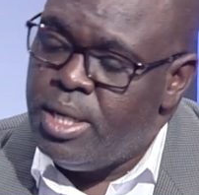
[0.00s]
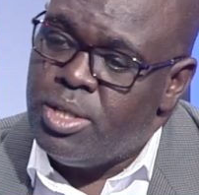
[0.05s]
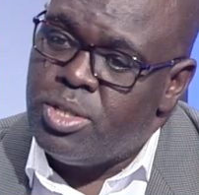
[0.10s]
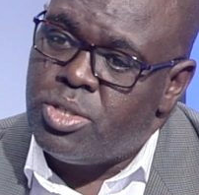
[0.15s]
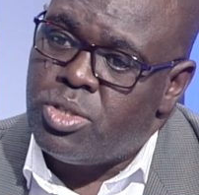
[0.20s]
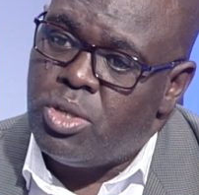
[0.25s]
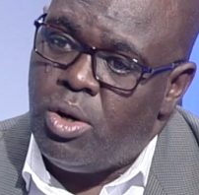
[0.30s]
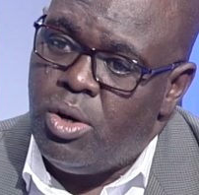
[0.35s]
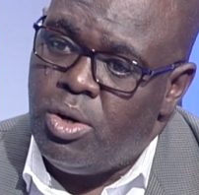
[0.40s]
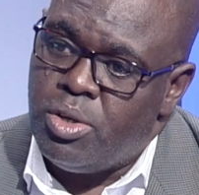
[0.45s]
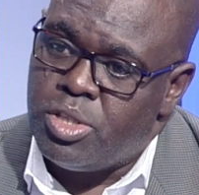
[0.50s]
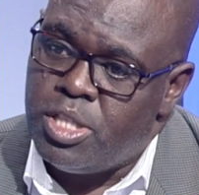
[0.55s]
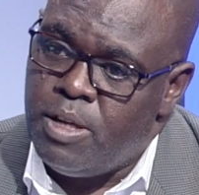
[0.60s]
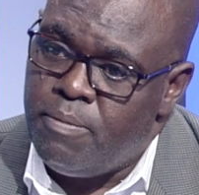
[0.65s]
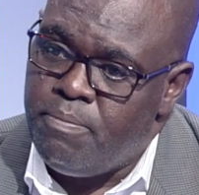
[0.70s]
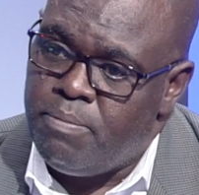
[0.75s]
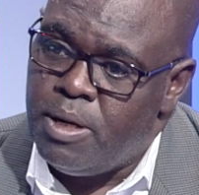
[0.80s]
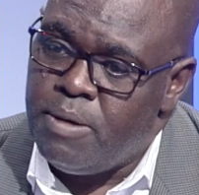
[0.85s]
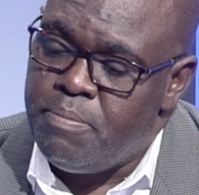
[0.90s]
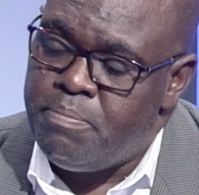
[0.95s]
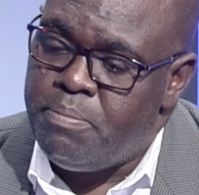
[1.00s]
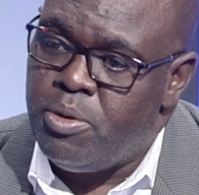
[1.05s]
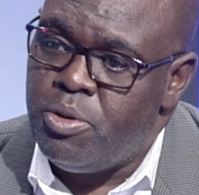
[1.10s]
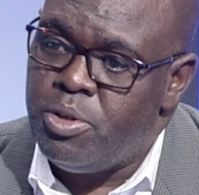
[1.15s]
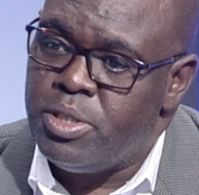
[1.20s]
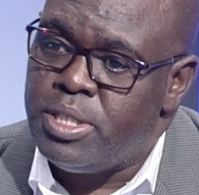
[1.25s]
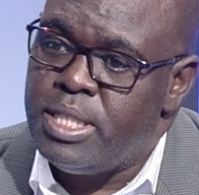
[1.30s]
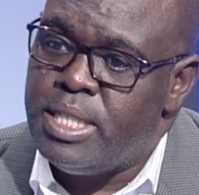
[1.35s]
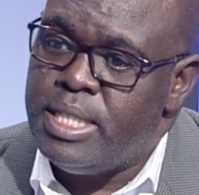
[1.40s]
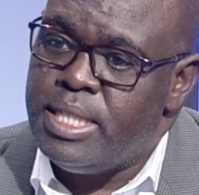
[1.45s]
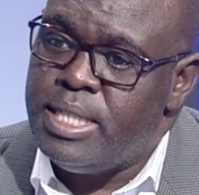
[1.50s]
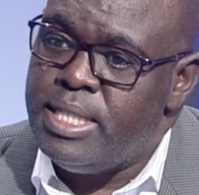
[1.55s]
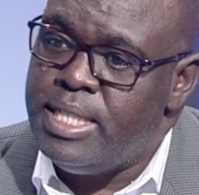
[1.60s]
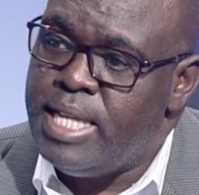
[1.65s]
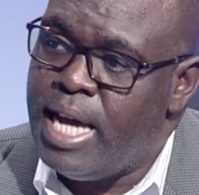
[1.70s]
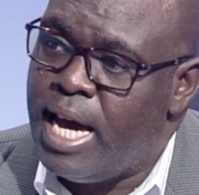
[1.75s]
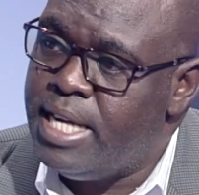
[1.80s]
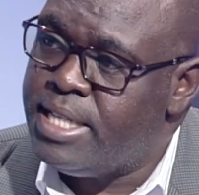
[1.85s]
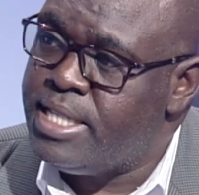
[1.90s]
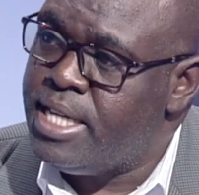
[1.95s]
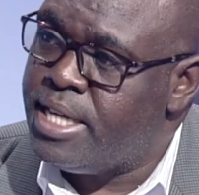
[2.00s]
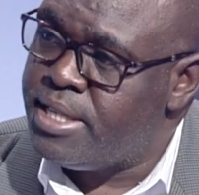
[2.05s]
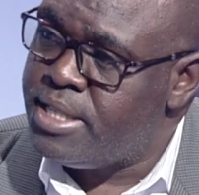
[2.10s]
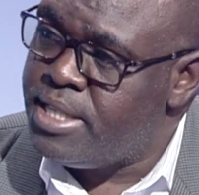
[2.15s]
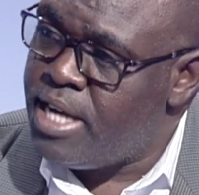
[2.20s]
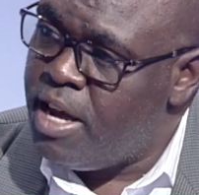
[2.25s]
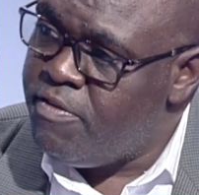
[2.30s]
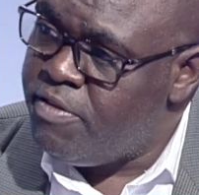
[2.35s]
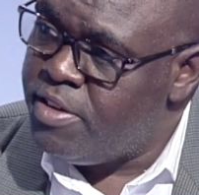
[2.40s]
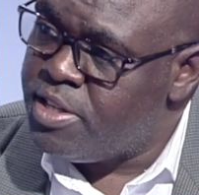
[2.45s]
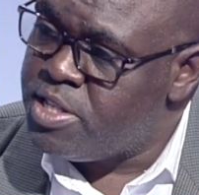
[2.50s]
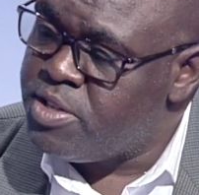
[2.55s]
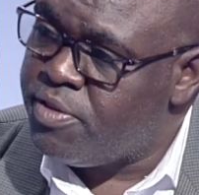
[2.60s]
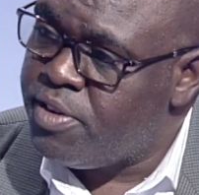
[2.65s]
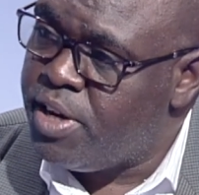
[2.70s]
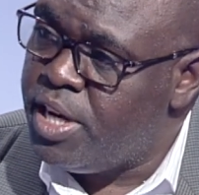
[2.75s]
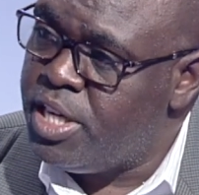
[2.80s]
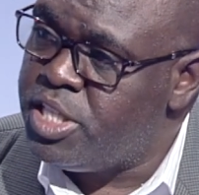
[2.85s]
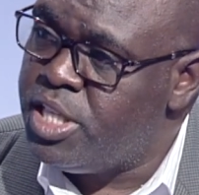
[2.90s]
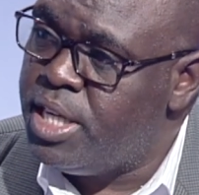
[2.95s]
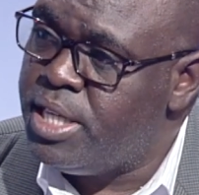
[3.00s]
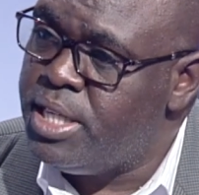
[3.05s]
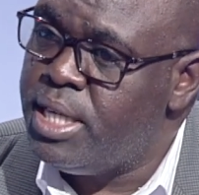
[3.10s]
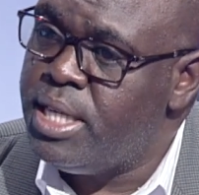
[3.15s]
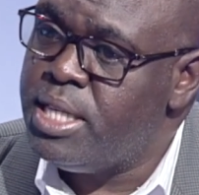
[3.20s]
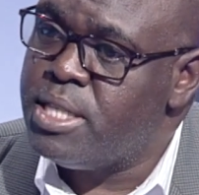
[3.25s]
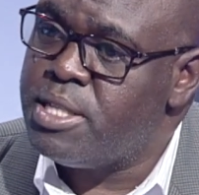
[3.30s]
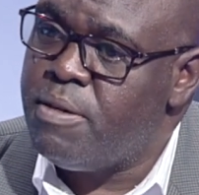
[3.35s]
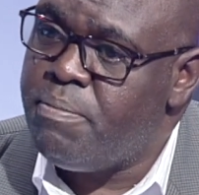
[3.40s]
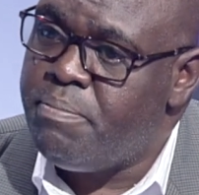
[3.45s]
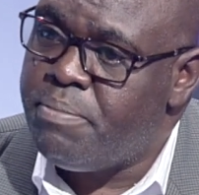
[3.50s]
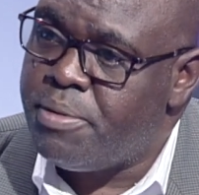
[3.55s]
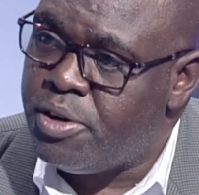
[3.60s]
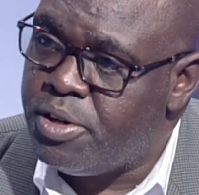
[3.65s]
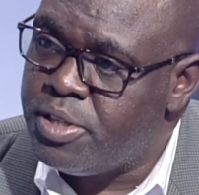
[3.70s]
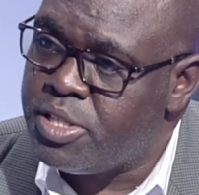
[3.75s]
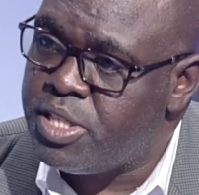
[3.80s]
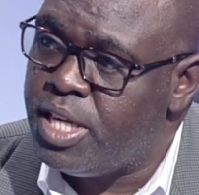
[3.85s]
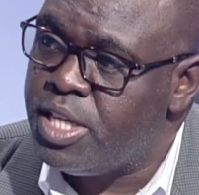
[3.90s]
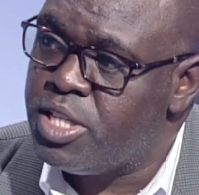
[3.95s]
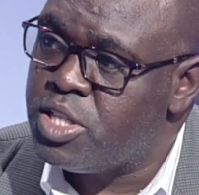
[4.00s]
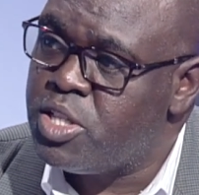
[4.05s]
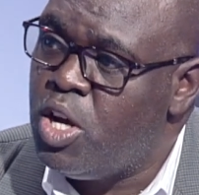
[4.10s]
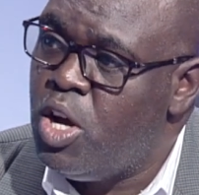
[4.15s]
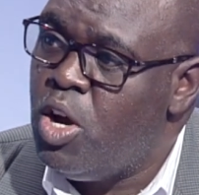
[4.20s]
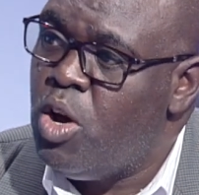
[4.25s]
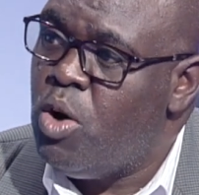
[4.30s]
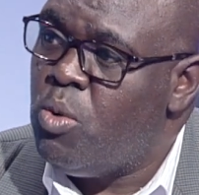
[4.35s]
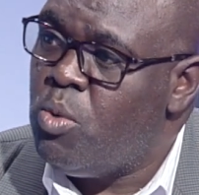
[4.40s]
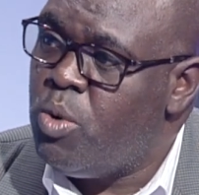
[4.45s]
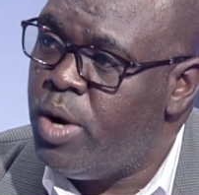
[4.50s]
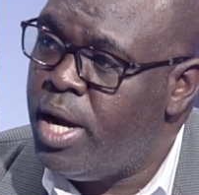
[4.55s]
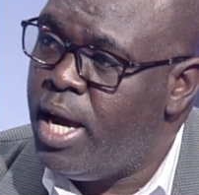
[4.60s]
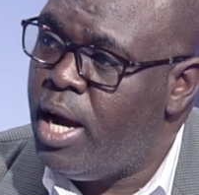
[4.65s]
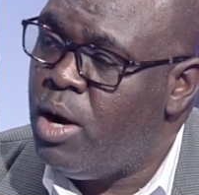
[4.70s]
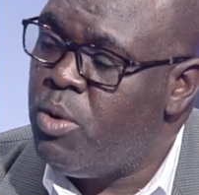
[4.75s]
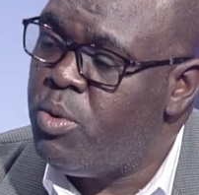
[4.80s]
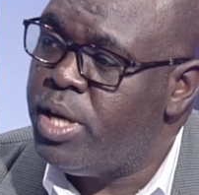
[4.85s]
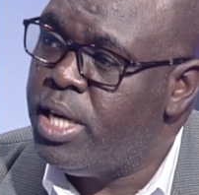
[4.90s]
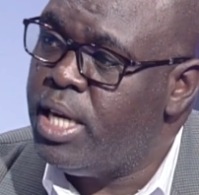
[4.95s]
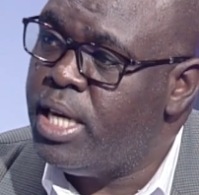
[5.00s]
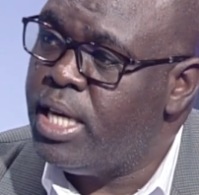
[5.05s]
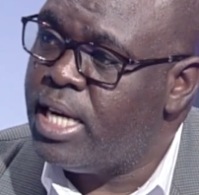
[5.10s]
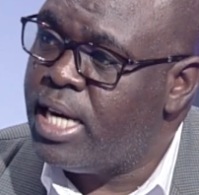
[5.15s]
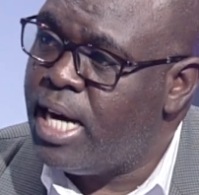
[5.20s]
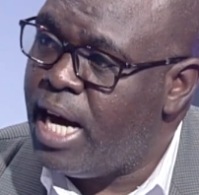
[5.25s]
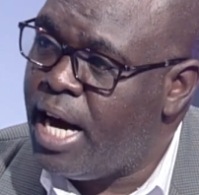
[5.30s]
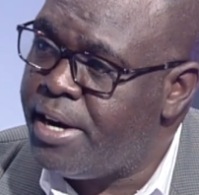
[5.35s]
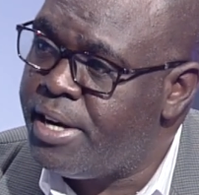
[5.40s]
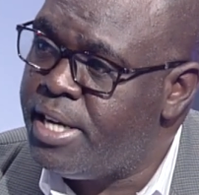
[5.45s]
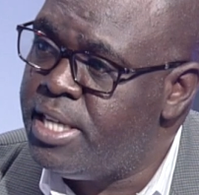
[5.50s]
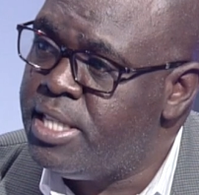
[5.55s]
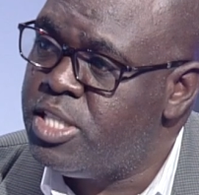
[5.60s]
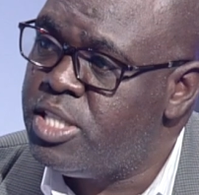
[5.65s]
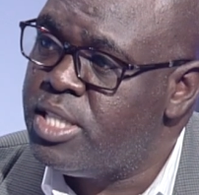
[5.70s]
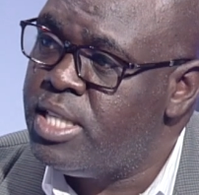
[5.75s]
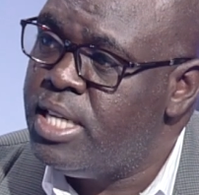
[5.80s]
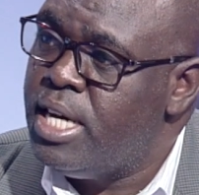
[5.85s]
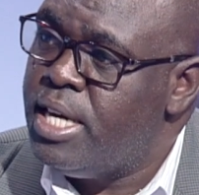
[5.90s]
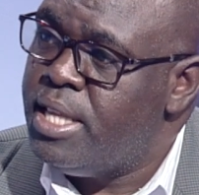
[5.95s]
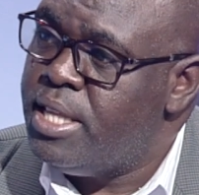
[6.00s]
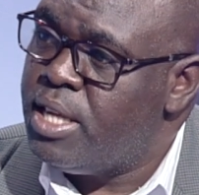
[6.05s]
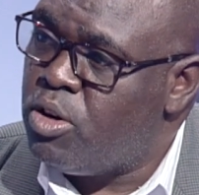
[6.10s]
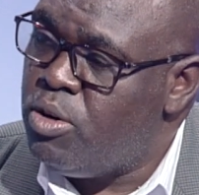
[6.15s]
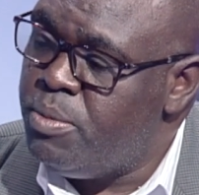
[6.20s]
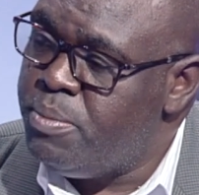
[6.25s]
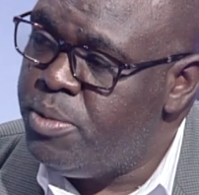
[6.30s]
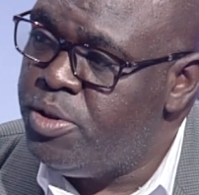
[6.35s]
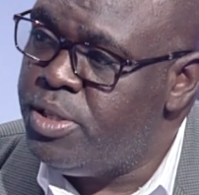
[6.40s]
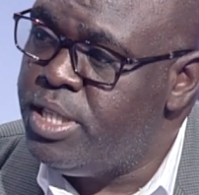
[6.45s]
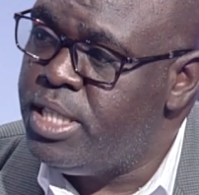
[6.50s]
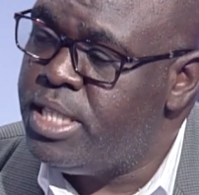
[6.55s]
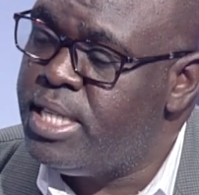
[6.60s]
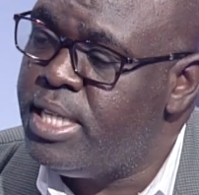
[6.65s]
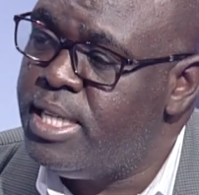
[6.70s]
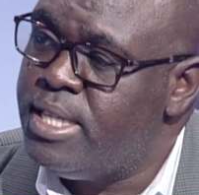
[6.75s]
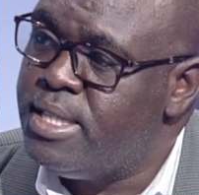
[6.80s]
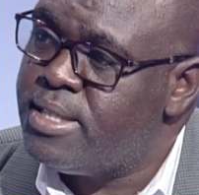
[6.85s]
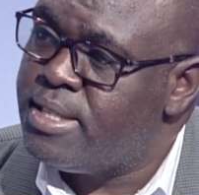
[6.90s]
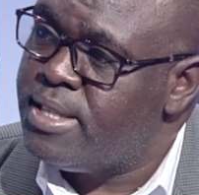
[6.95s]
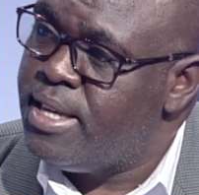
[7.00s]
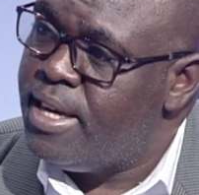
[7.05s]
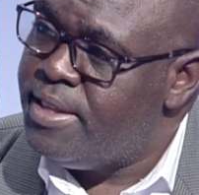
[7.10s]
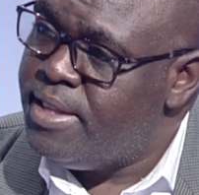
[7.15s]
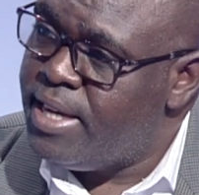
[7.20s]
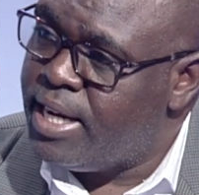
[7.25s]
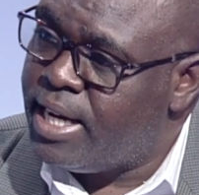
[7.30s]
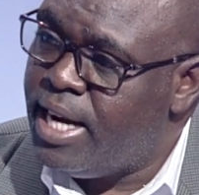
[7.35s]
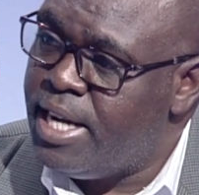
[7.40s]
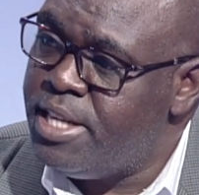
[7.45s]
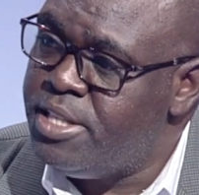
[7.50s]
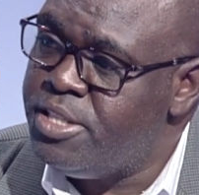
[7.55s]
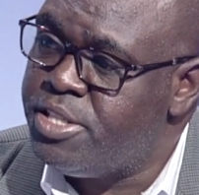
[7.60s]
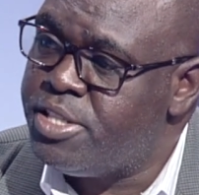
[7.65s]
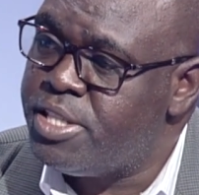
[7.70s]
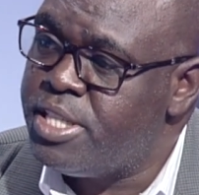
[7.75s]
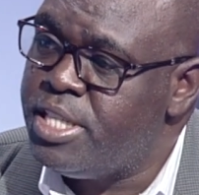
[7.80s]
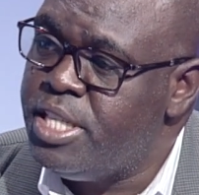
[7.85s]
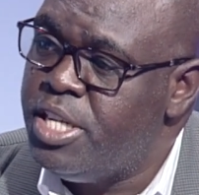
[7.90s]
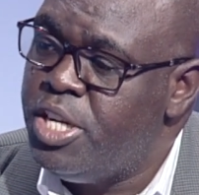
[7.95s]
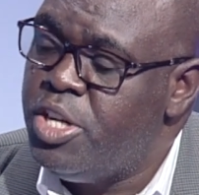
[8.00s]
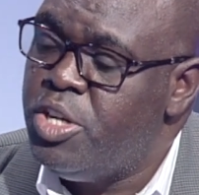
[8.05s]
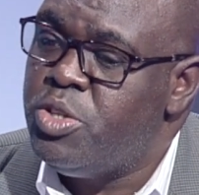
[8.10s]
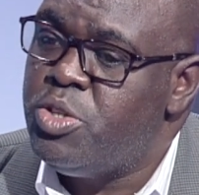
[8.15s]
So simply put, dietary diversification is a process where we encourage the communities, the country,